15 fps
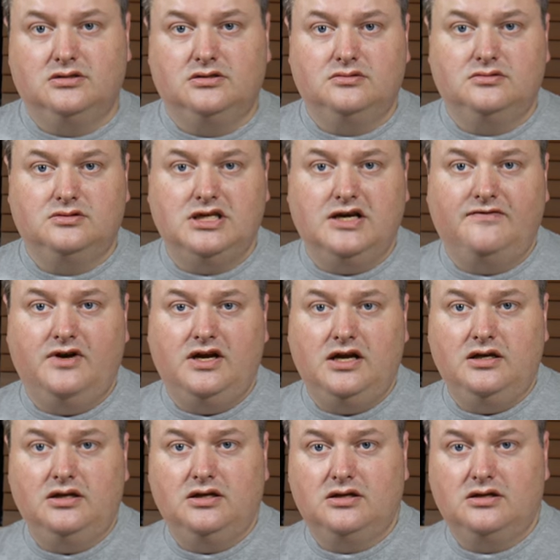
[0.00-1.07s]
Jeffrey
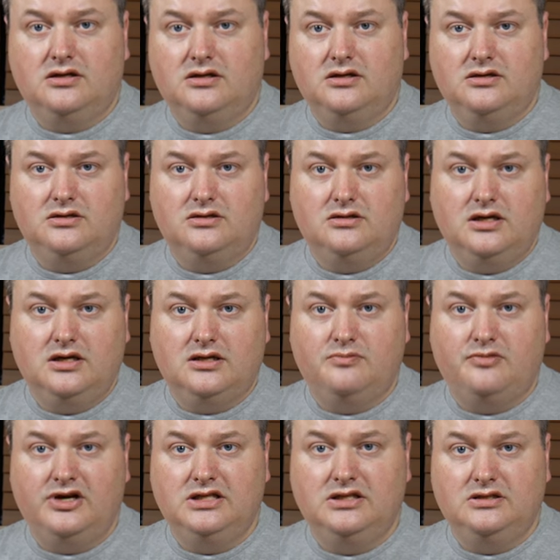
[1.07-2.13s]
at
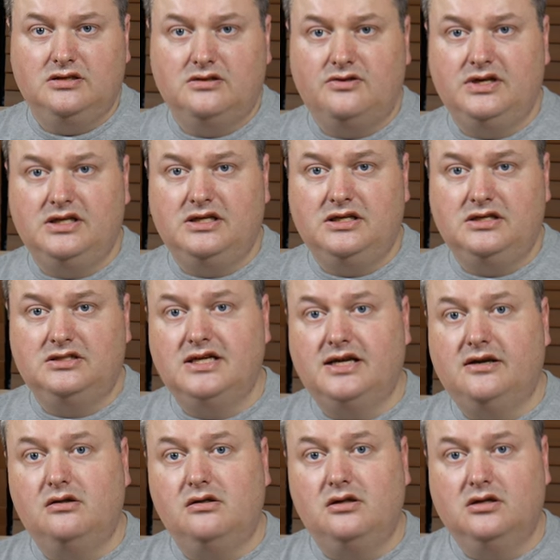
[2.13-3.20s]
Print3D
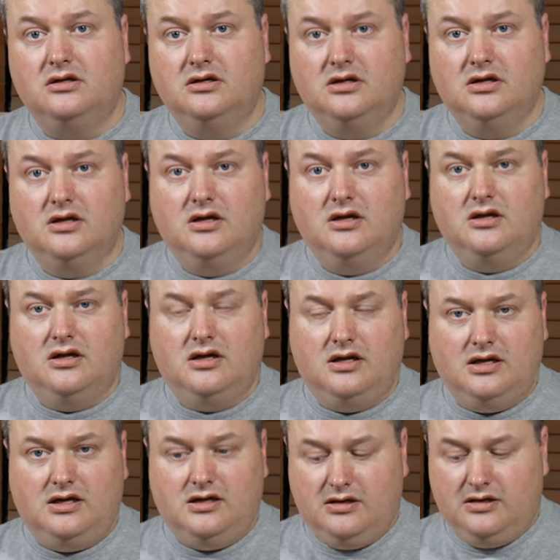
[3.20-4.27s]
Channel,
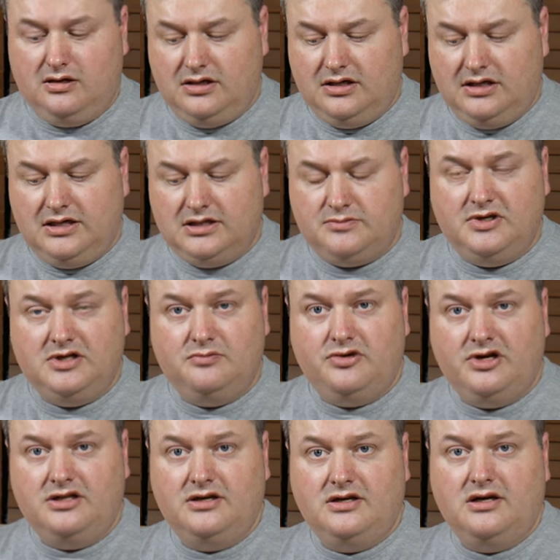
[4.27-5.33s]
and he has been
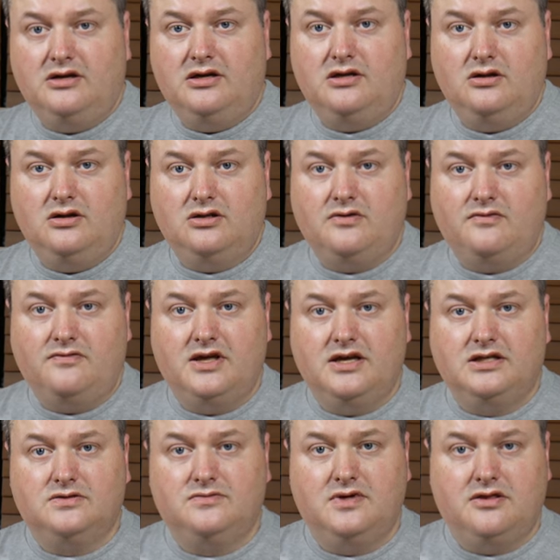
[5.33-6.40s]
printing a lot of
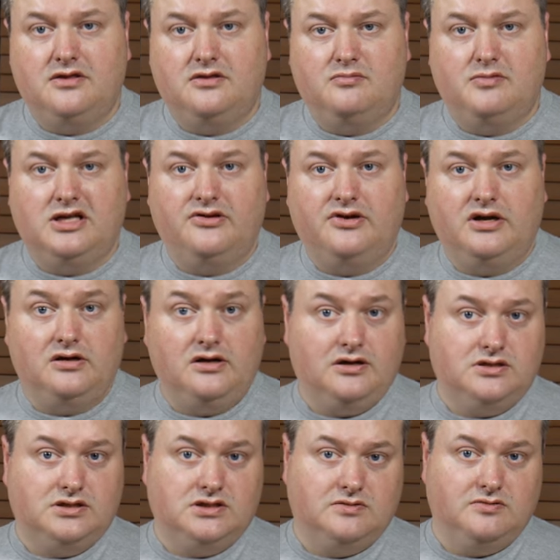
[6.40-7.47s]
things with
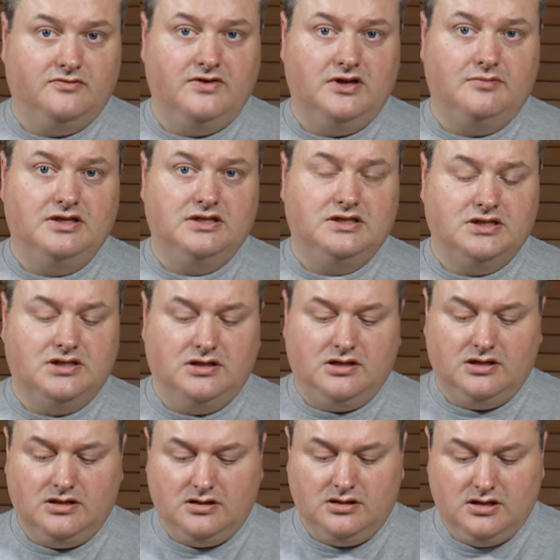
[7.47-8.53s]
MatterHackers filaments,
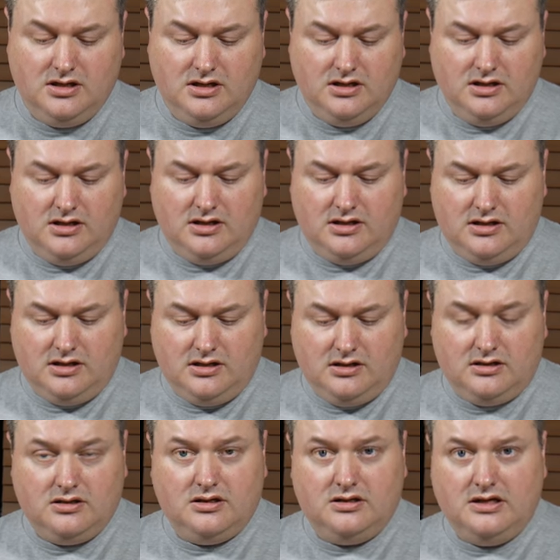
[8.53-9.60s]
and
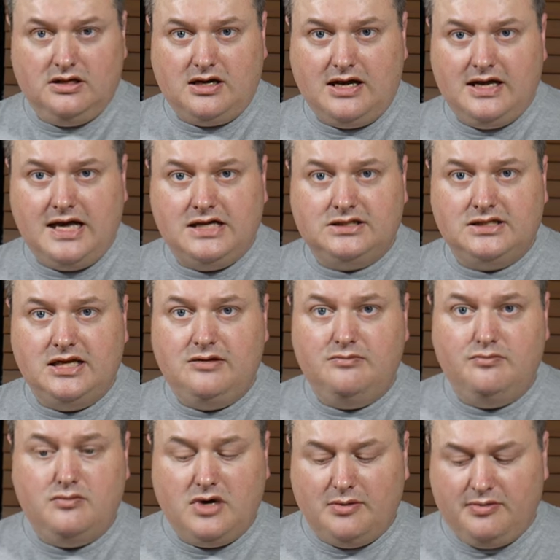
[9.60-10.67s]
I asked
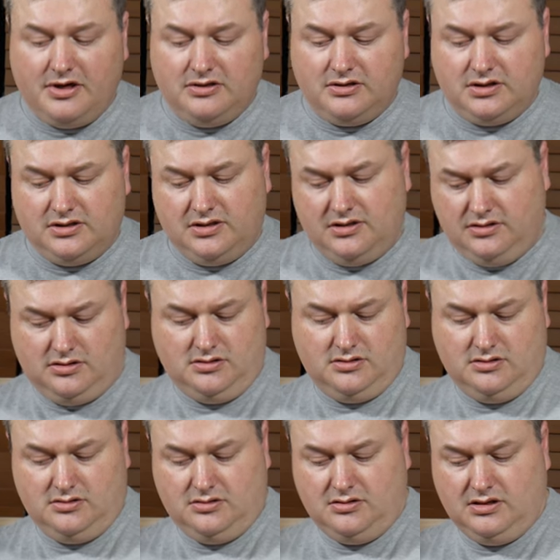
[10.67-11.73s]
him about
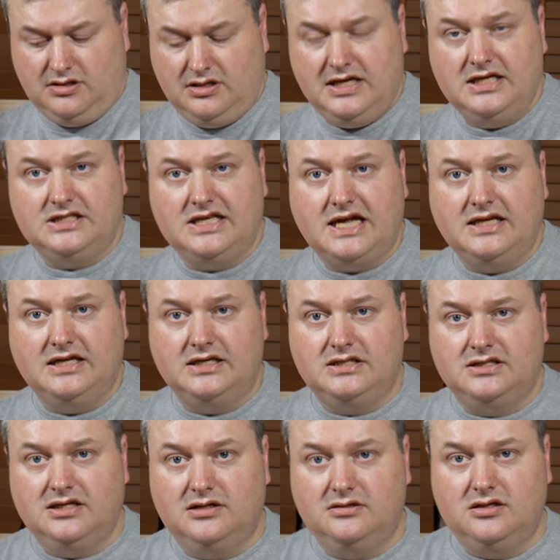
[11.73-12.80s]
his settings,
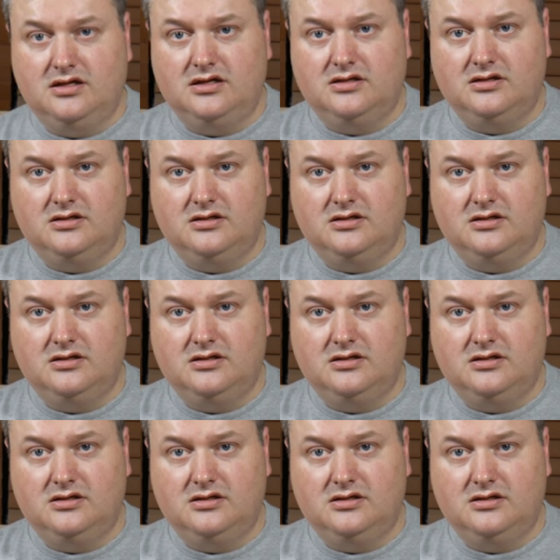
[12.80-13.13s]
and